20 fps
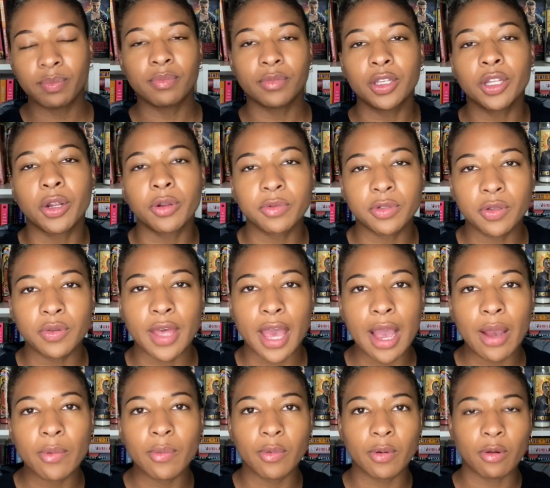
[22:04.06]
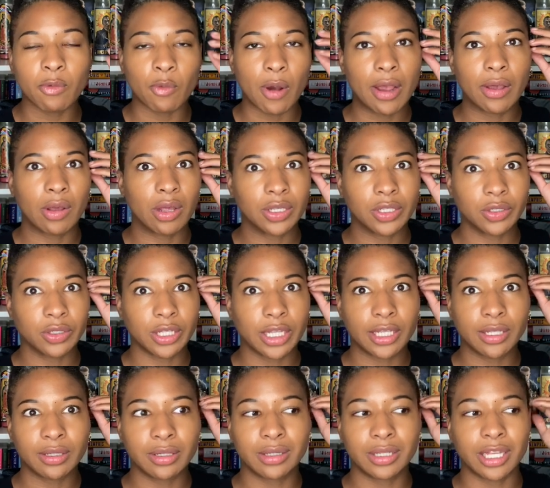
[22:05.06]
you know, do that while also
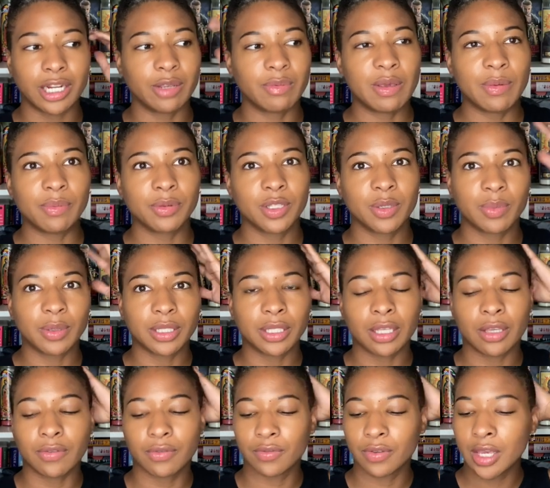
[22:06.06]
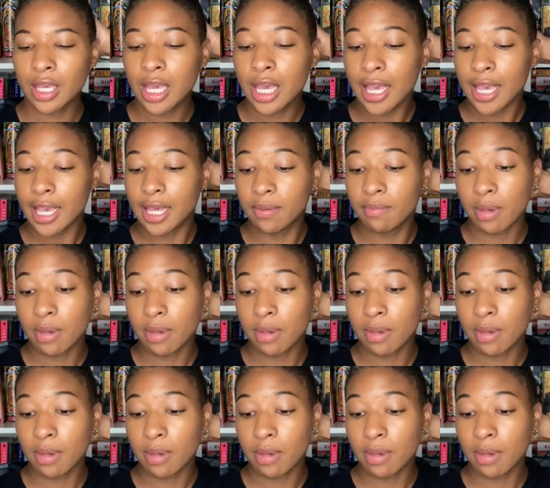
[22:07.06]
like getting people to believe in